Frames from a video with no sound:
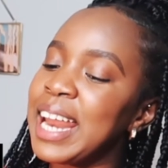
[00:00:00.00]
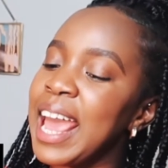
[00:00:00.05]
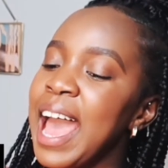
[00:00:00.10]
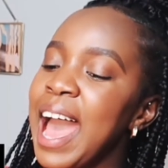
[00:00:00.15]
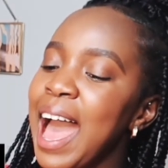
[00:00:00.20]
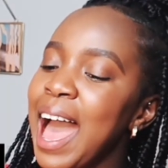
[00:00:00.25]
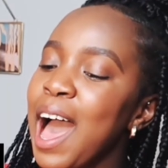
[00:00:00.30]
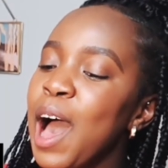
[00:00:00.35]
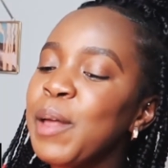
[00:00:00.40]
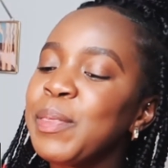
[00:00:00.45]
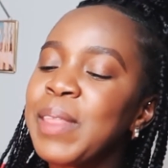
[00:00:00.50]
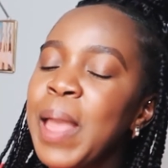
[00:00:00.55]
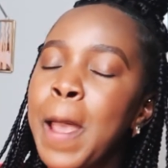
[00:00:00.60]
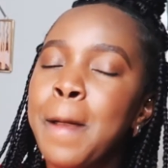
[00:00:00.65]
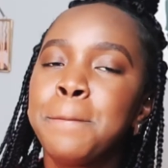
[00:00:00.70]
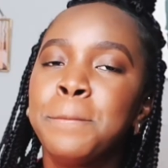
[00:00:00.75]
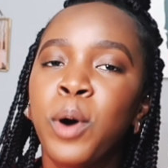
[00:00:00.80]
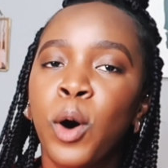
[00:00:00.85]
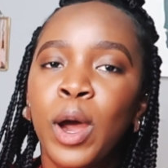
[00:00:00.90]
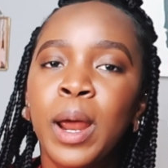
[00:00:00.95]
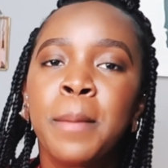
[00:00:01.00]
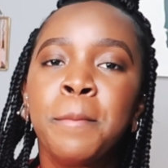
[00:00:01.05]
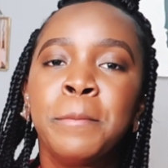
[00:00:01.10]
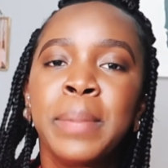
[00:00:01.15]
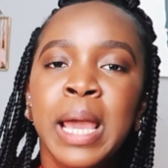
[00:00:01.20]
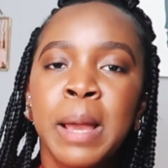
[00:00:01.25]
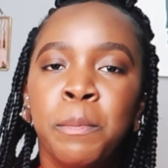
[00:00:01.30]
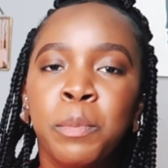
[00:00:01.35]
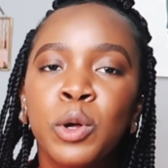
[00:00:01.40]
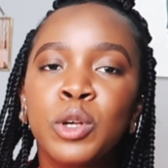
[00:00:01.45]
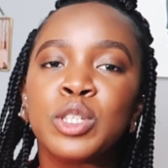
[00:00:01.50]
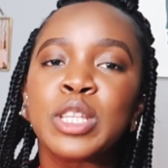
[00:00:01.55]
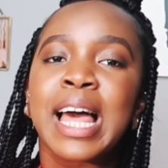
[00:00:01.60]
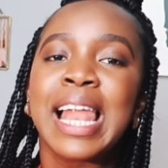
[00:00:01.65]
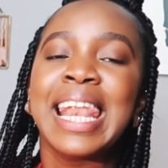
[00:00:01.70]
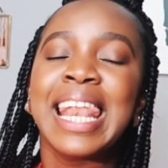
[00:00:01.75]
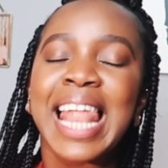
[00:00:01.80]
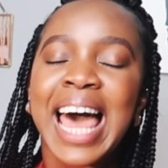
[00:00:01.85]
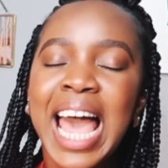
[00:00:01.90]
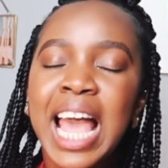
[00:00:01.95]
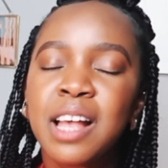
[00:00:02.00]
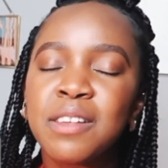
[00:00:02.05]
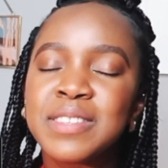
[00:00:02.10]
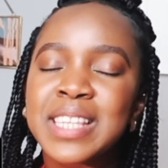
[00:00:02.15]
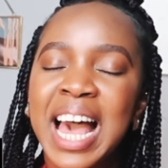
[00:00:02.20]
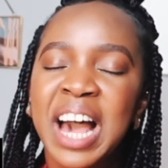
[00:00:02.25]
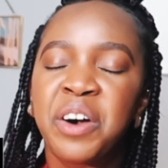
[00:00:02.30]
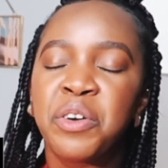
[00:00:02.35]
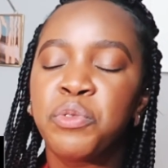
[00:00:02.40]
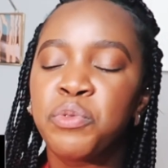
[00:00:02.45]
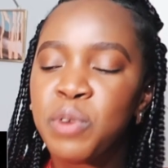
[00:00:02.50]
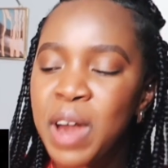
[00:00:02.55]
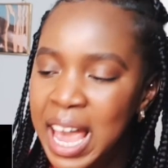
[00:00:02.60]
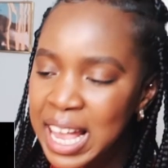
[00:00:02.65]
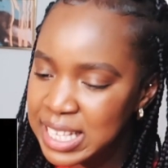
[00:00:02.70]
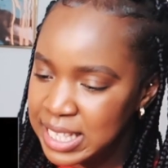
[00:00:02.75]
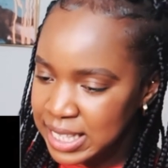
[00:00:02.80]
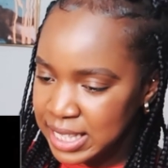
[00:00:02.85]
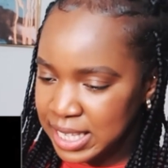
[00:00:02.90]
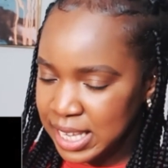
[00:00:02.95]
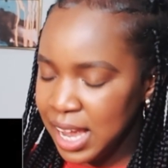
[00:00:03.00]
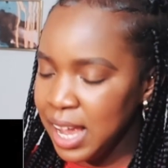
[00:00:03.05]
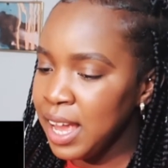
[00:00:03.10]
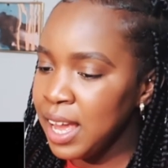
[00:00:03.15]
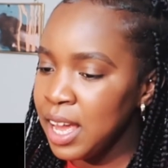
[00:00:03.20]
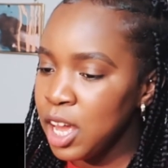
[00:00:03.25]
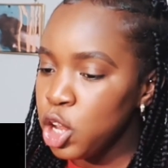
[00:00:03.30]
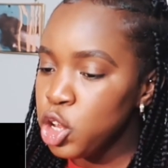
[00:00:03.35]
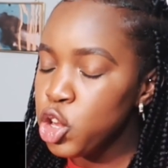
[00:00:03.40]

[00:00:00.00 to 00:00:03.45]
They're out there putting people's lives at risk.